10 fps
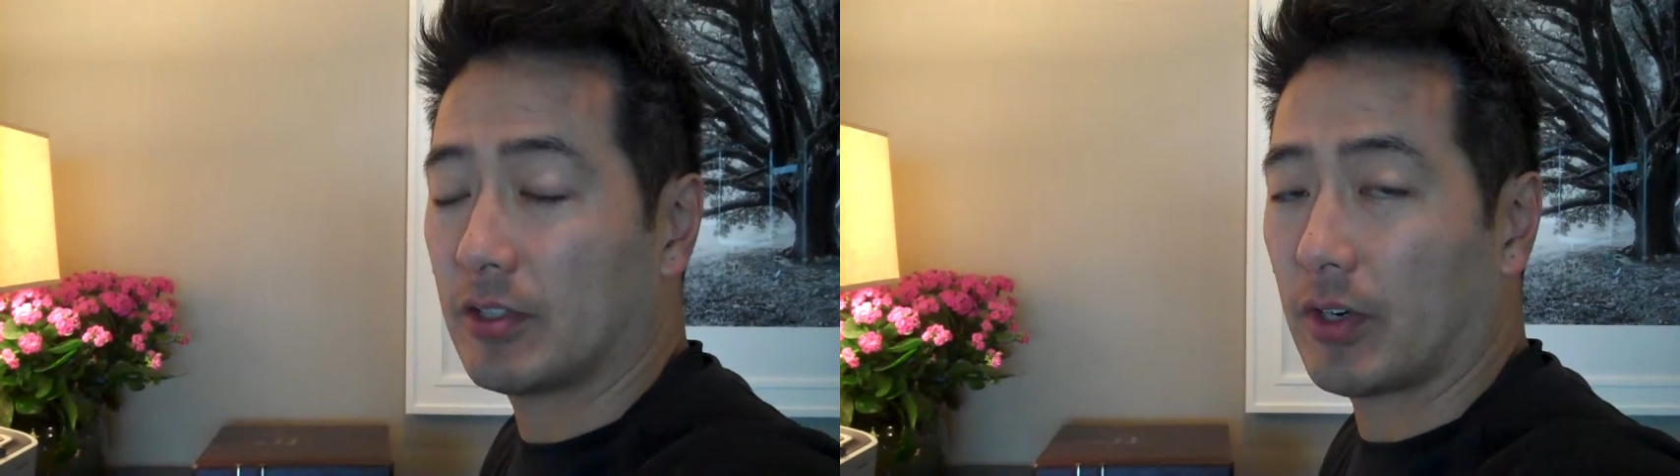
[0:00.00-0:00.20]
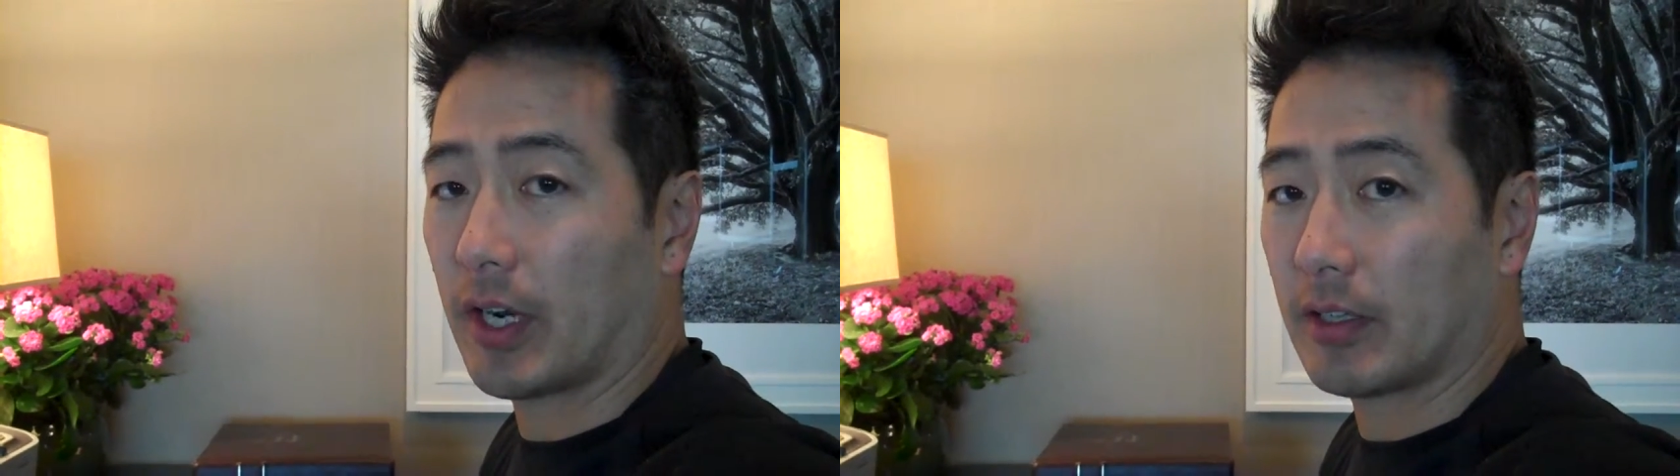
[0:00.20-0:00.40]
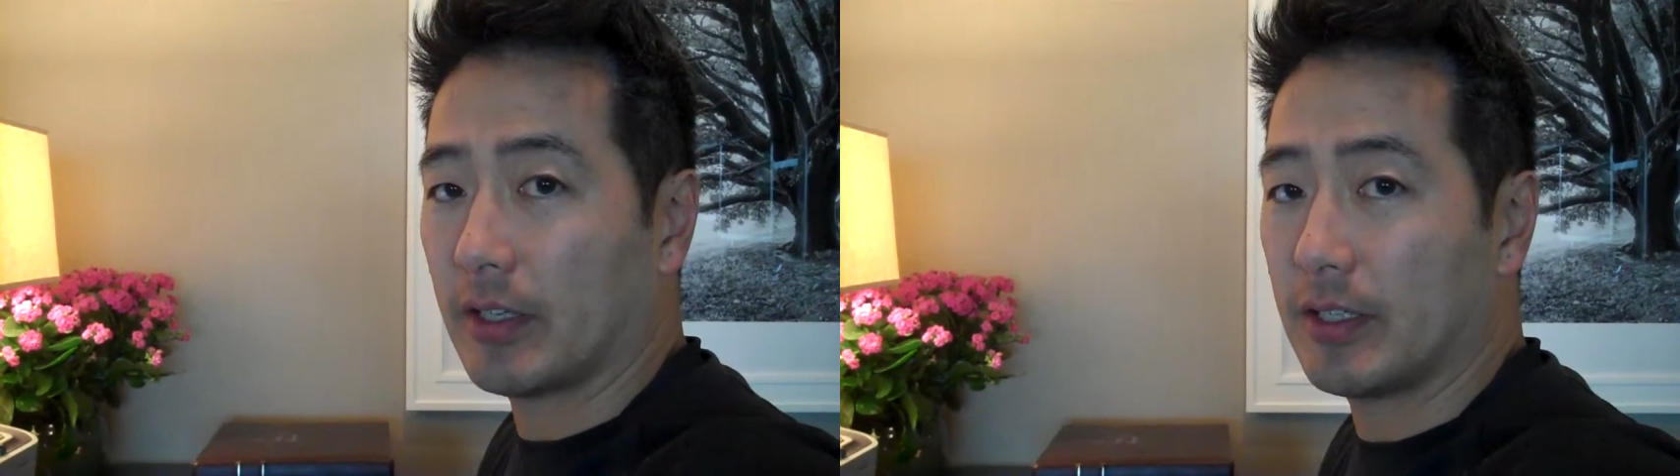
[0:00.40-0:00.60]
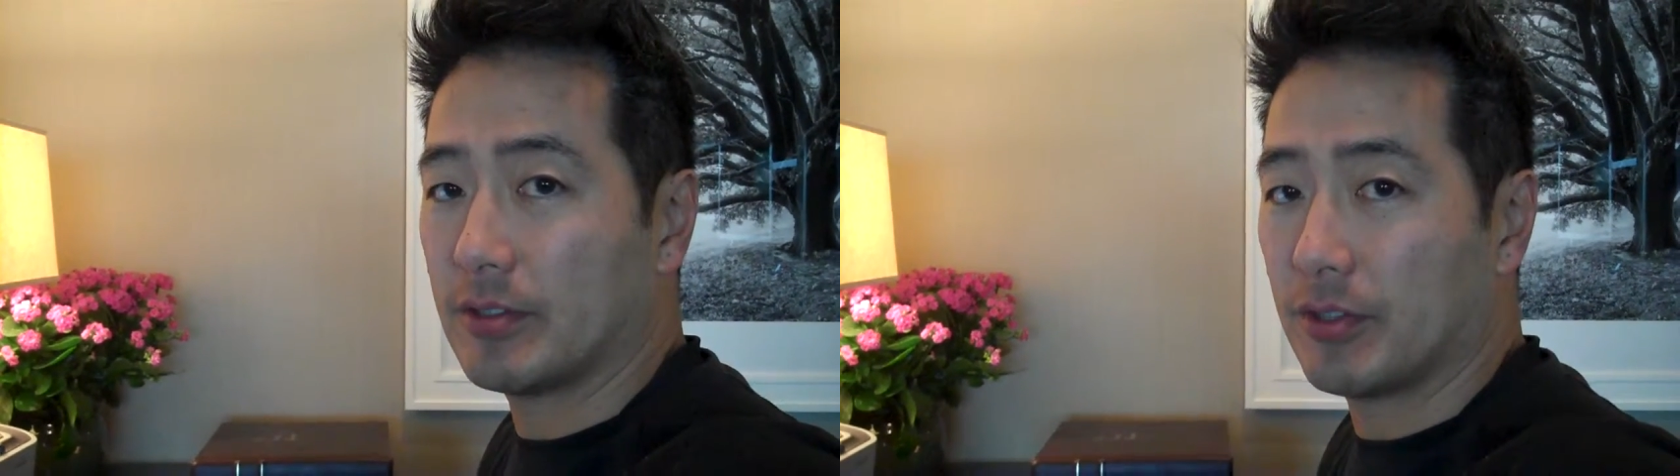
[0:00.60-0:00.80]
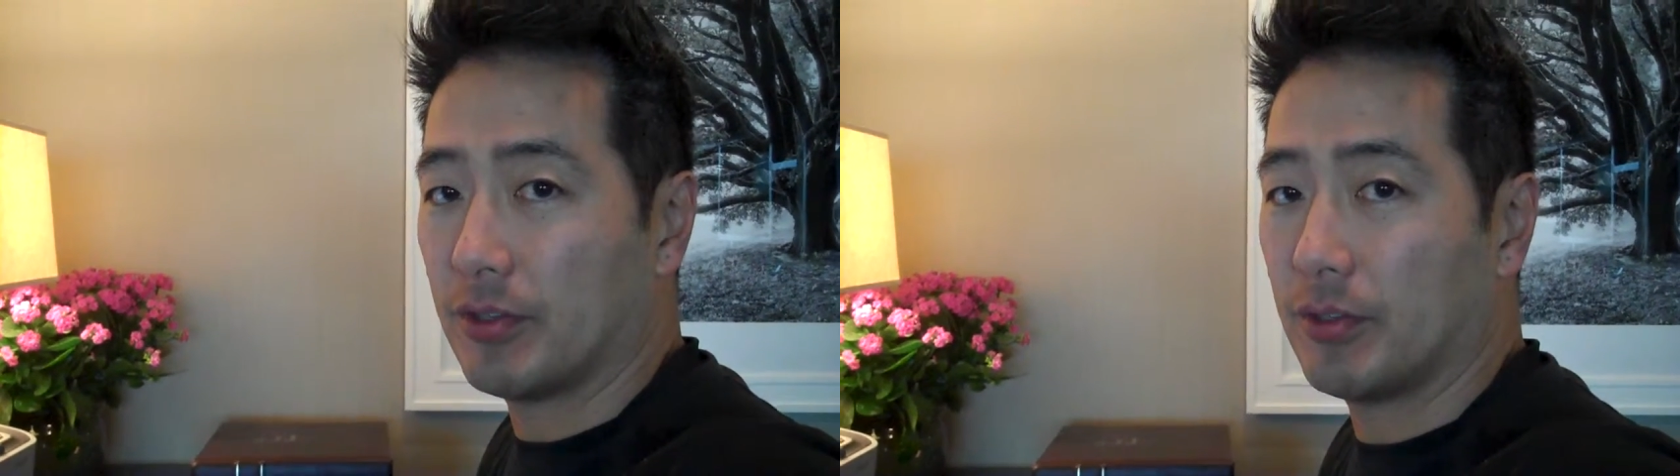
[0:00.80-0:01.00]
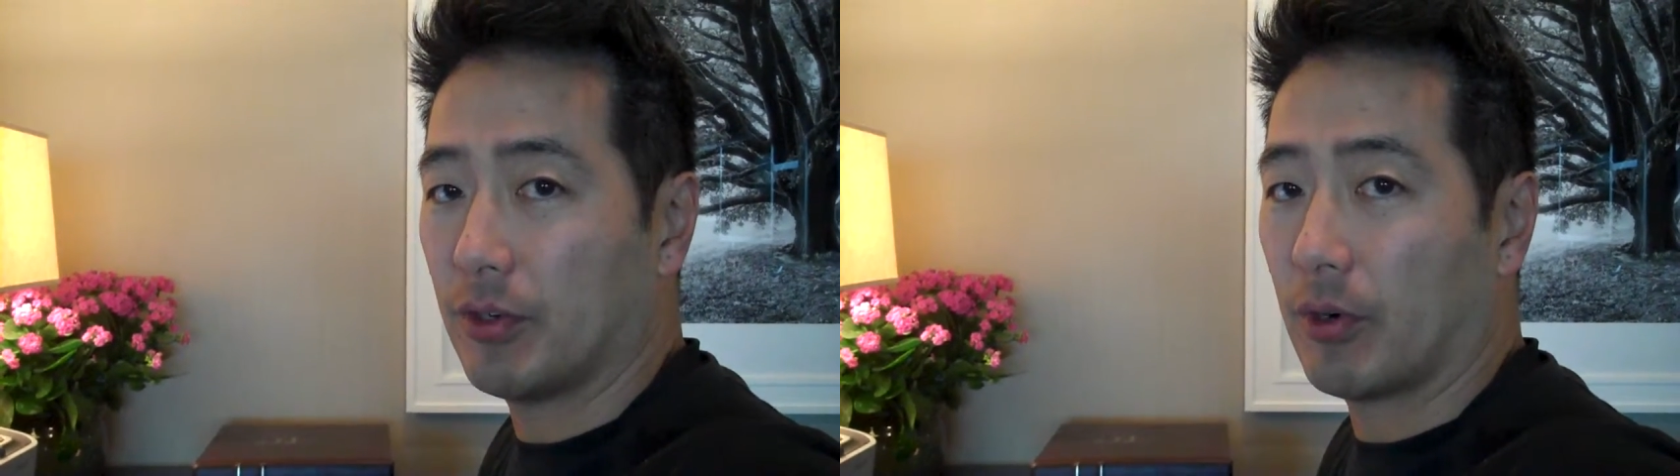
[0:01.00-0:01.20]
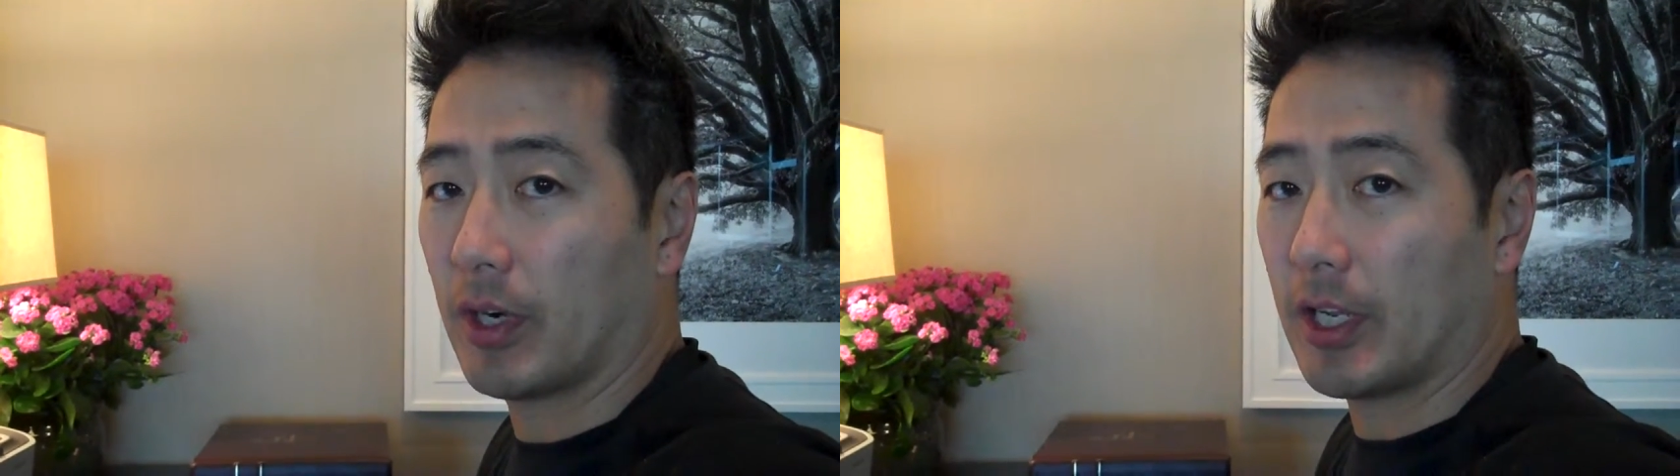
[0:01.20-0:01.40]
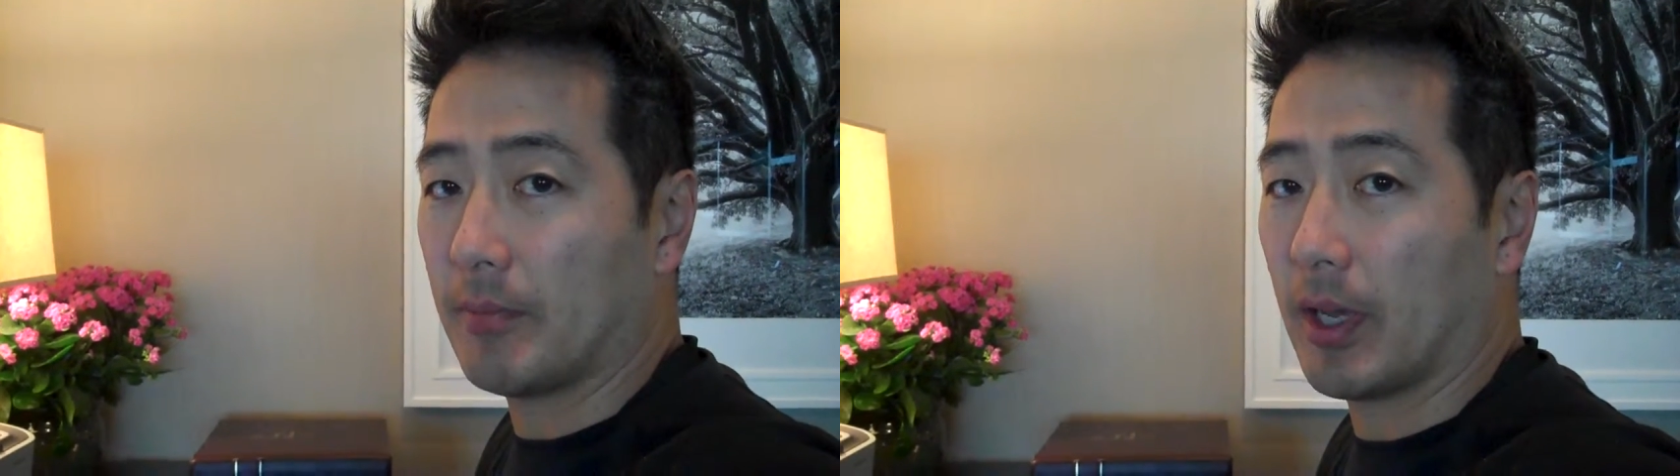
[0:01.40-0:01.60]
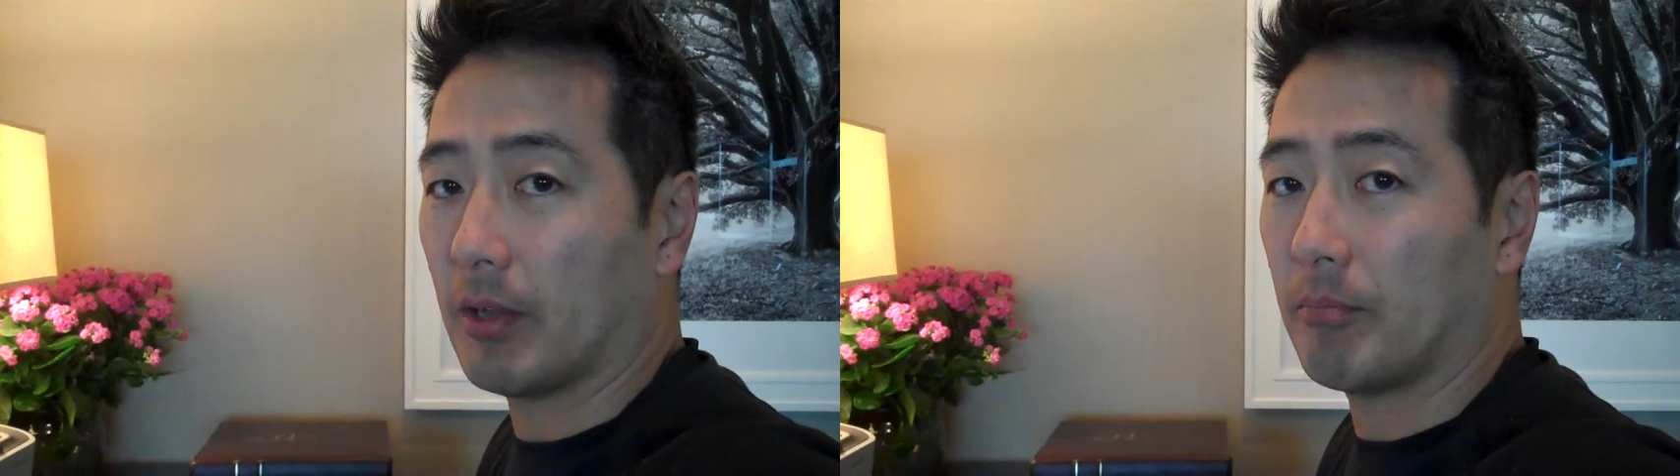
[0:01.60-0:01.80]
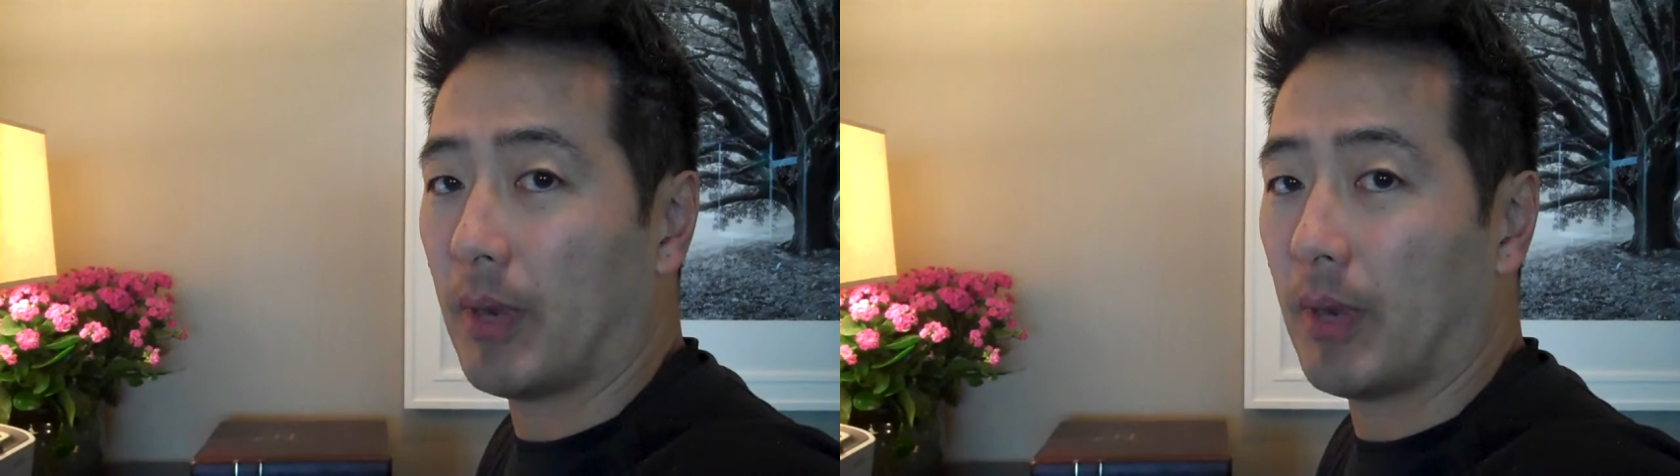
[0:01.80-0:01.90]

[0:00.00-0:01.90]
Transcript: directly to your email,